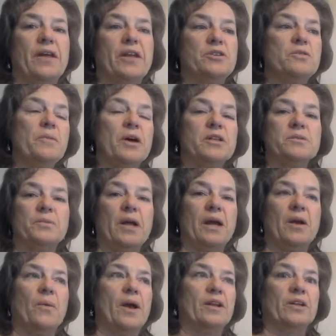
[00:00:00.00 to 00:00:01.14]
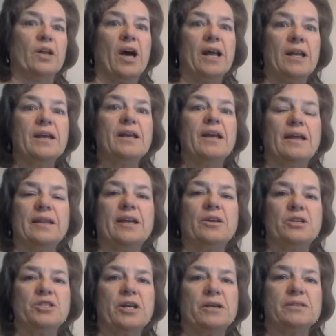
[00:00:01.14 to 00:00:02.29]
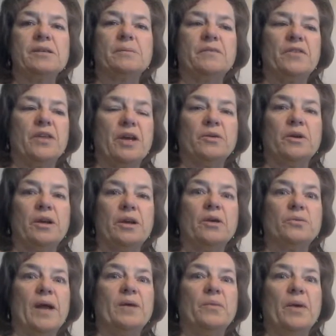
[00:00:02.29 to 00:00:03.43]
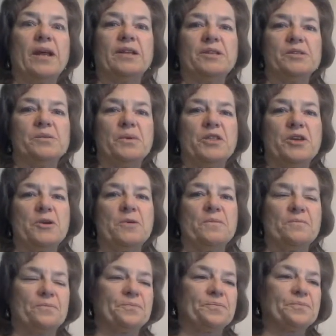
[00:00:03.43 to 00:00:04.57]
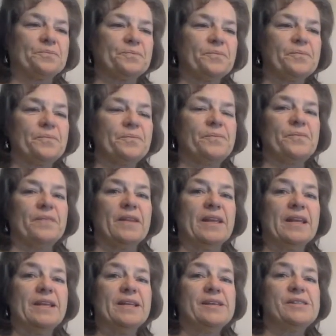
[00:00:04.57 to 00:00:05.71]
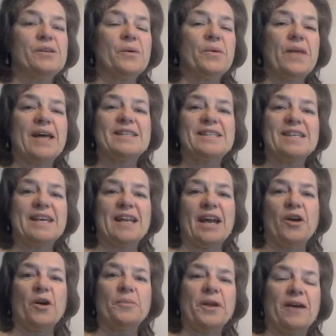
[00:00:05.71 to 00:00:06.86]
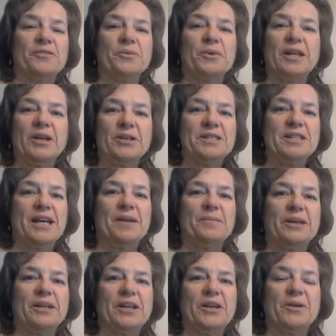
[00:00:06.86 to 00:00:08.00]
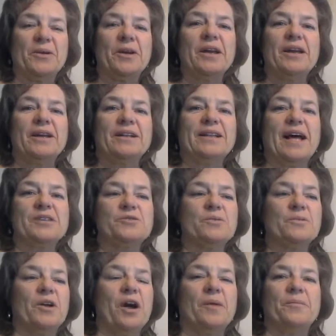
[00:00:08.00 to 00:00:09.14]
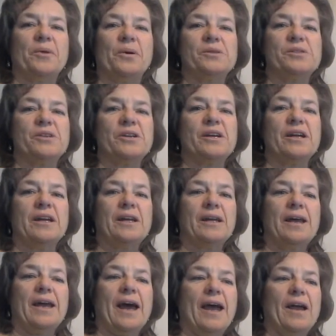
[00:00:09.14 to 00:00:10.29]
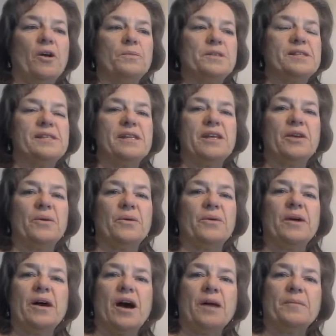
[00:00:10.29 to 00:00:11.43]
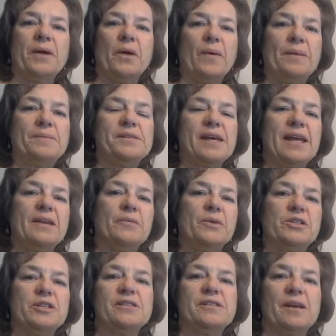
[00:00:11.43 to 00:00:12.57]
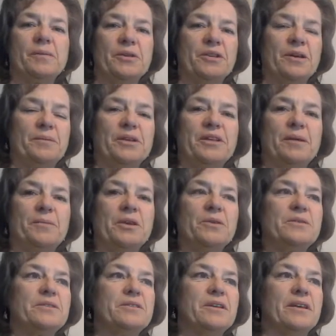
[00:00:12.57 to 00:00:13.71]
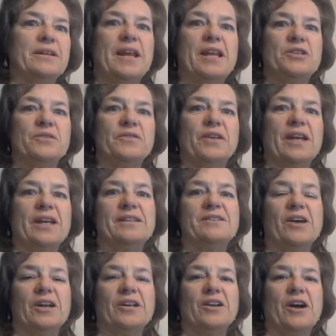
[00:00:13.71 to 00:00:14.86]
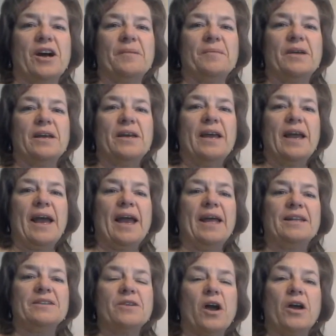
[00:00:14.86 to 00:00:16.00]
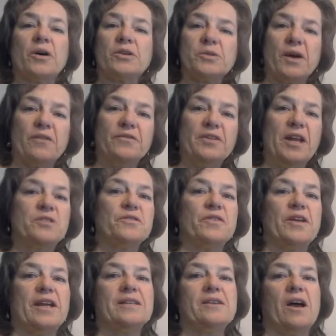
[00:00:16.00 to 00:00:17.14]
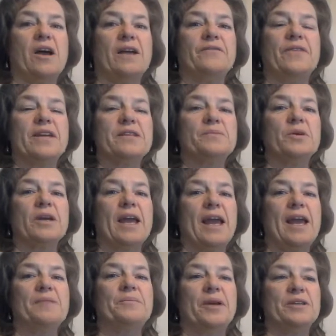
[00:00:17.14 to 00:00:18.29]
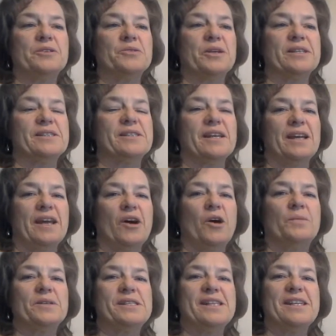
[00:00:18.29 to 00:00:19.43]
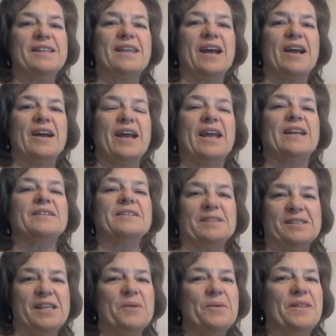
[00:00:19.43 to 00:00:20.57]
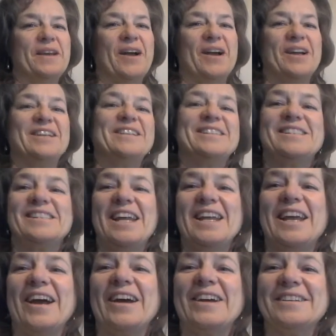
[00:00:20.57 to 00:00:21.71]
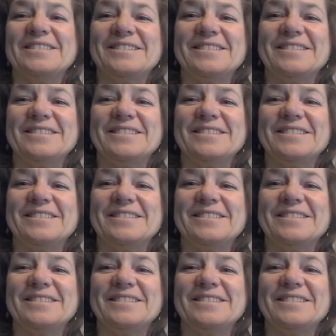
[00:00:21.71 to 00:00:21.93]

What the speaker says: They do multiply quite a lot, and they could share some of their red wigglers with you. So that's it. I hope you have a really good time building your classroom composter. I hope to see you on my website, which is www.natureofkids.com. And I also have Nature of Kids on Facebook and Pinterest. Hope to see you there and see you in the garden. Take care.